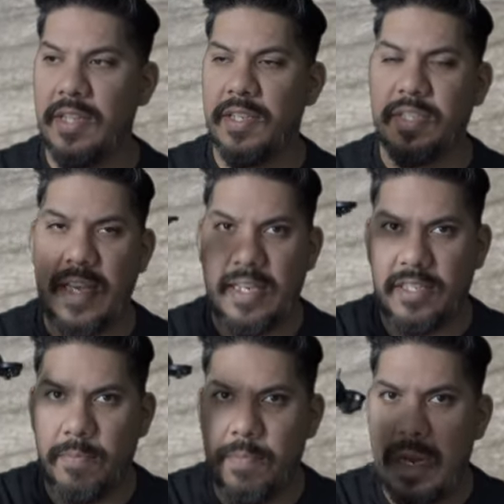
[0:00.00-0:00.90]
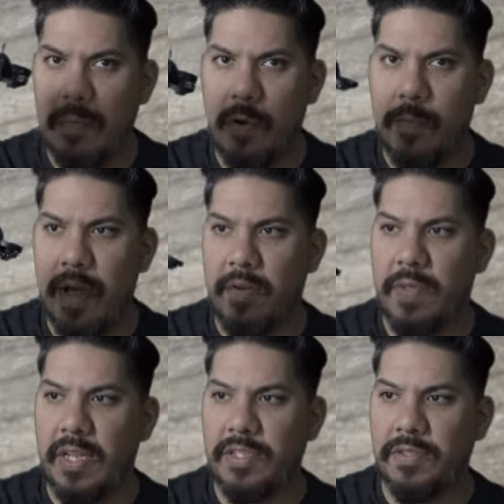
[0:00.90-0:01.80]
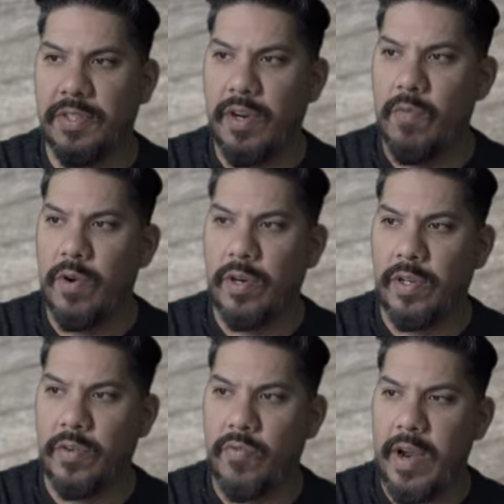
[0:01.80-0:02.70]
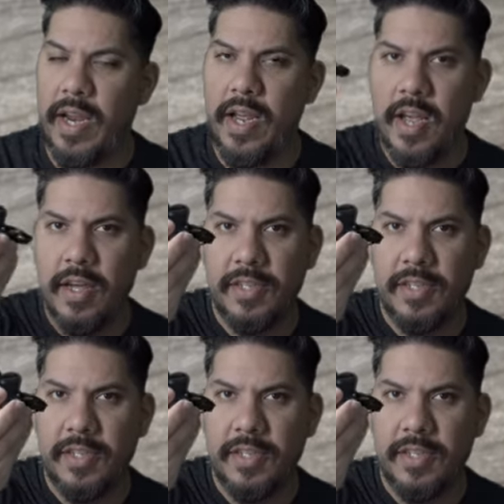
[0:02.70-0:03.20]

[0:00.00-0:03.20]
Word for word: and this has a minimal amount of that. So it's gonna work great.